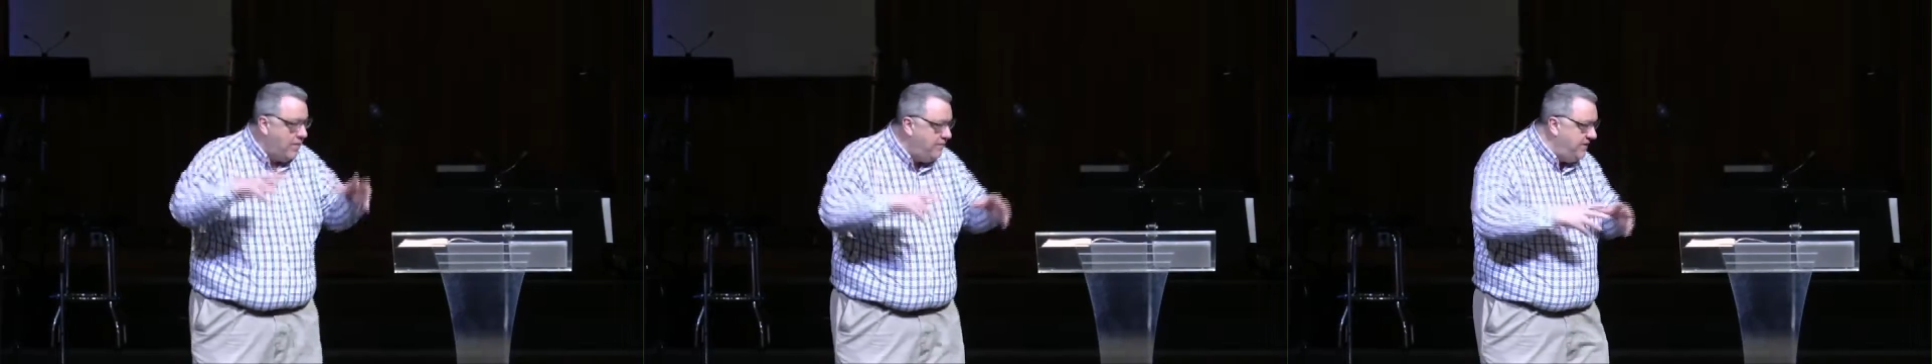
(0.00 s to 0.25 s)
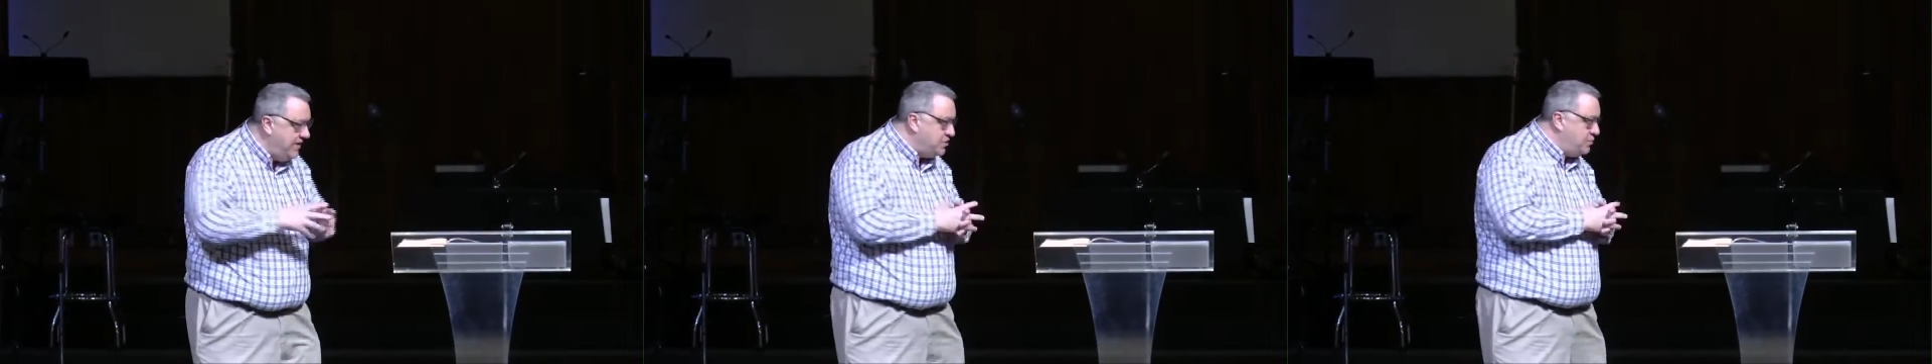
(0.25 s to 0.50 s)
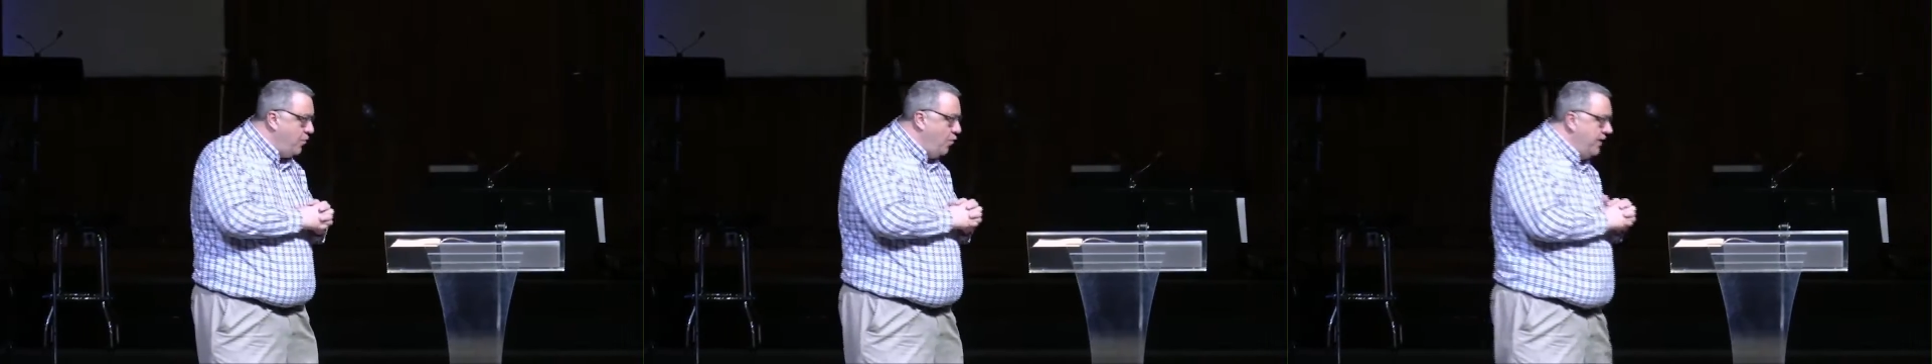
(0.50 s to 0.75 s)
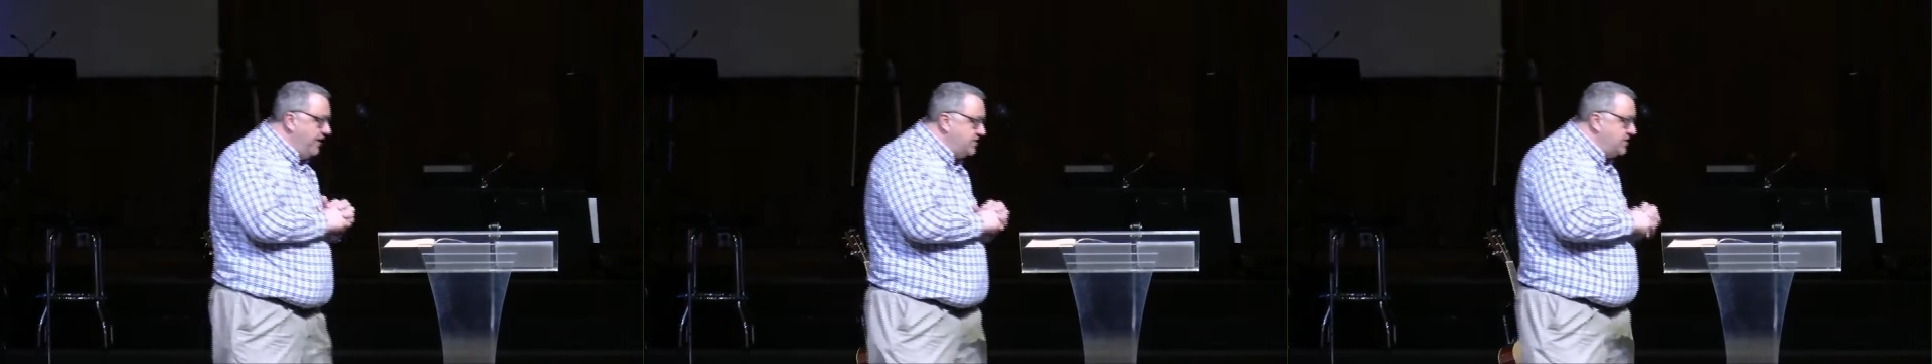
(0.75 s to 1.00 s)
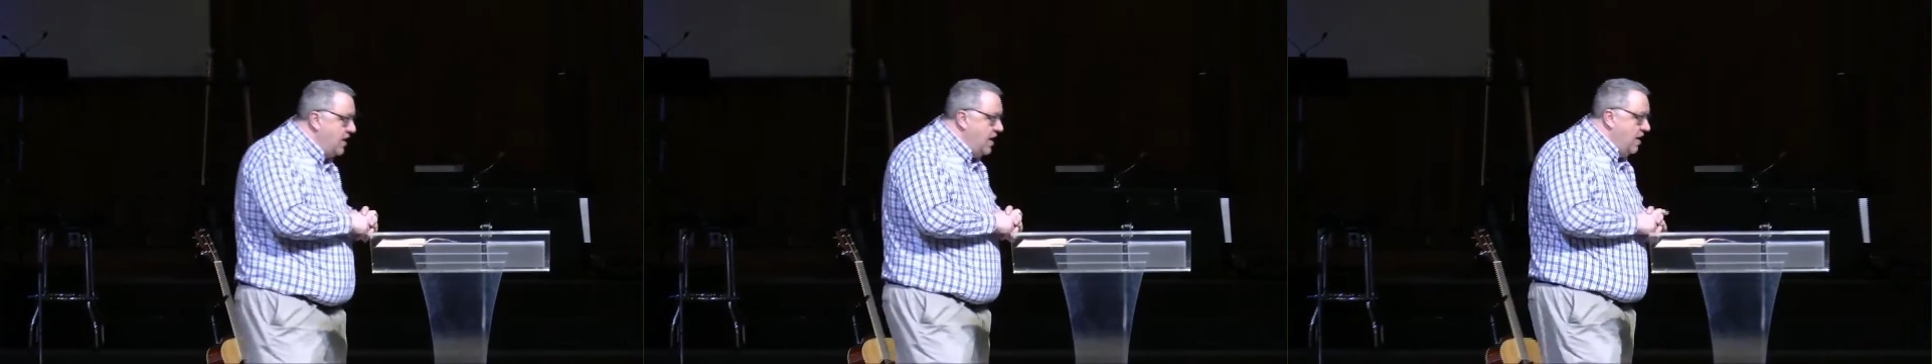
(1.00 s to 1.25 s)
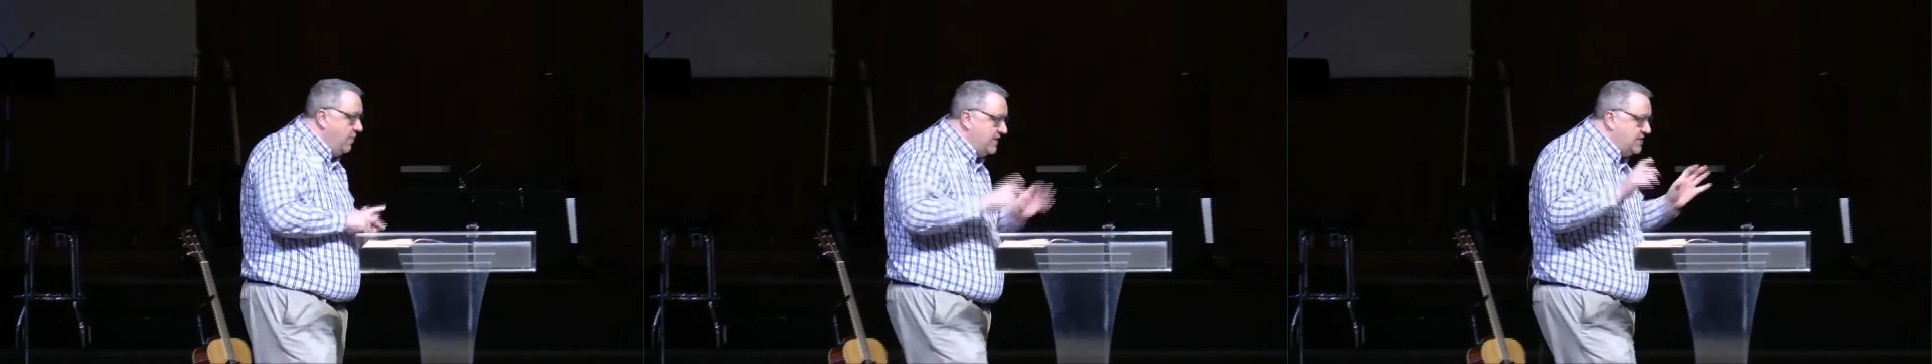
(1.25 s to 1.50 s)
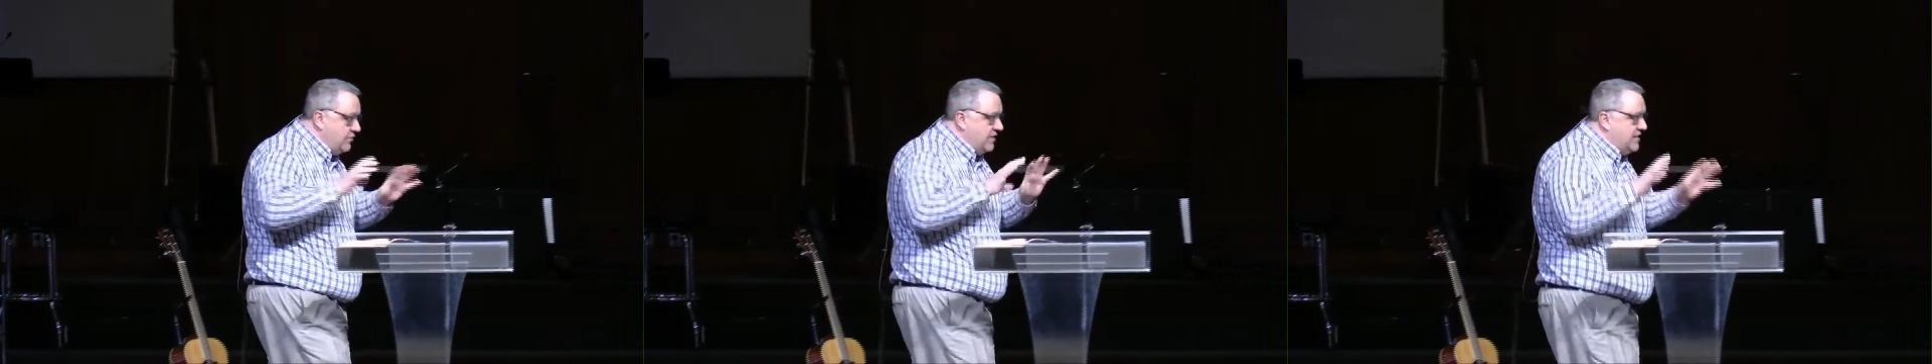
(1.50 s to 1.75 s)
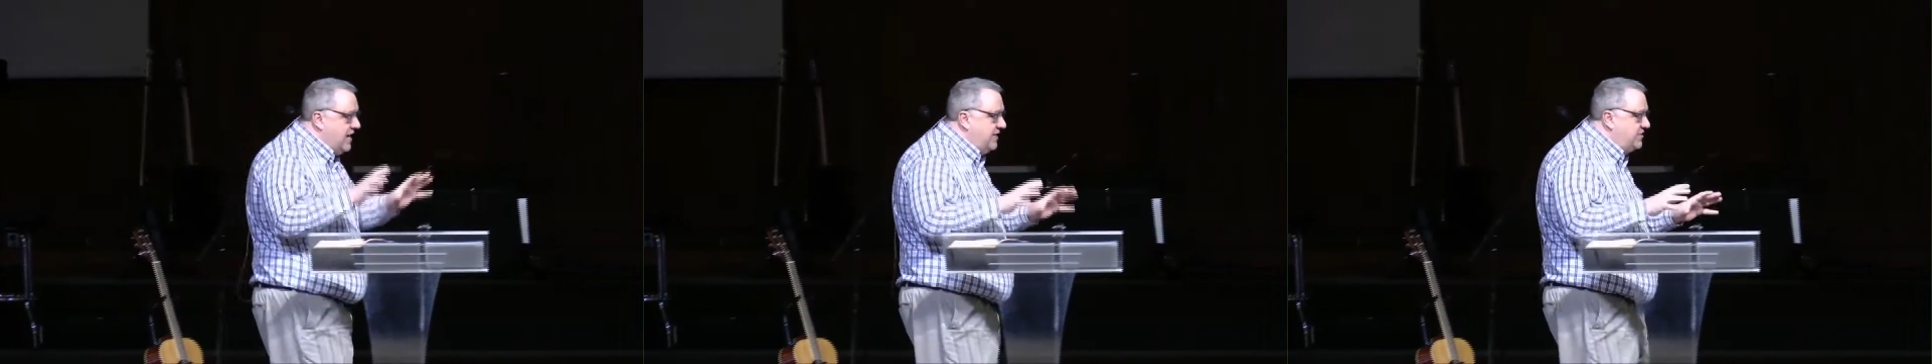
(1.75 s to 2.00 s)
obvious points because I
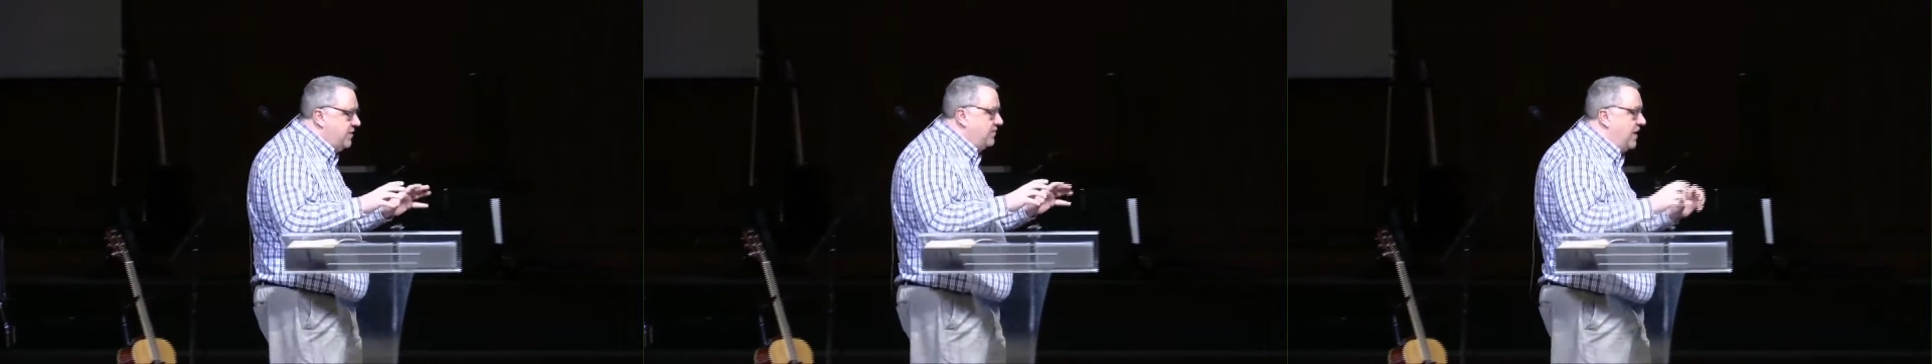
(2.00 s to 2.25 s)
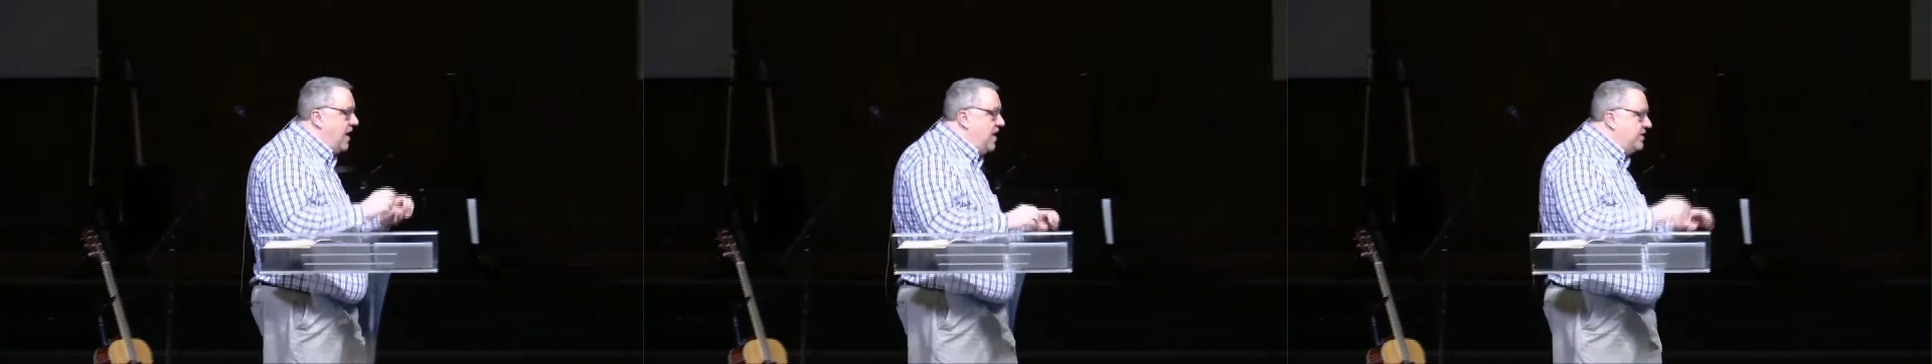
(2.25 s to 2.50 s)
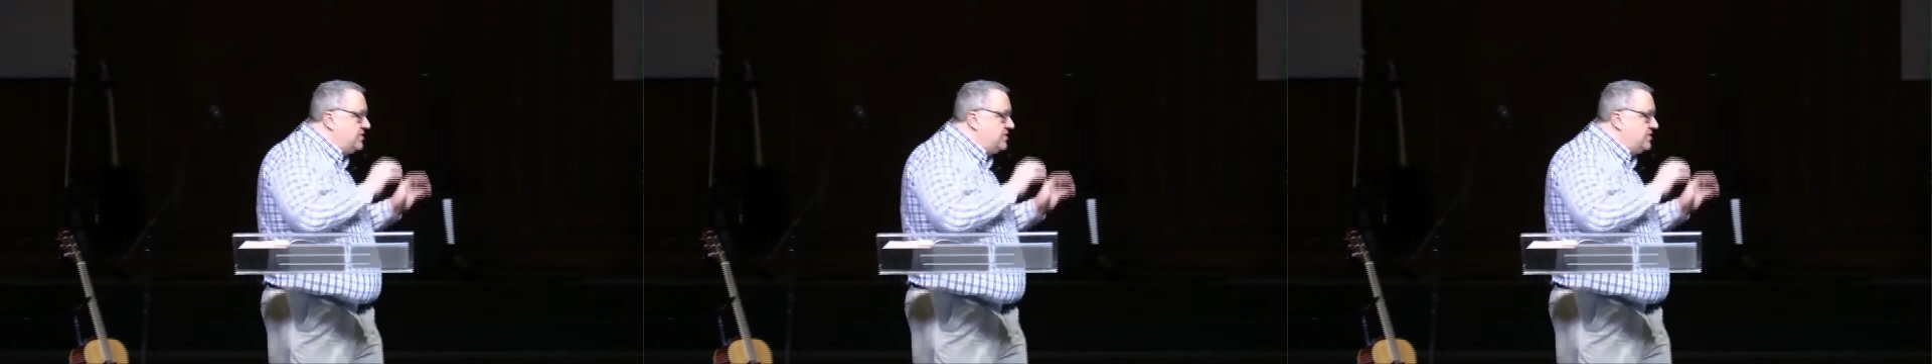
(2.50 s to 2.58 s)
want to tell you something.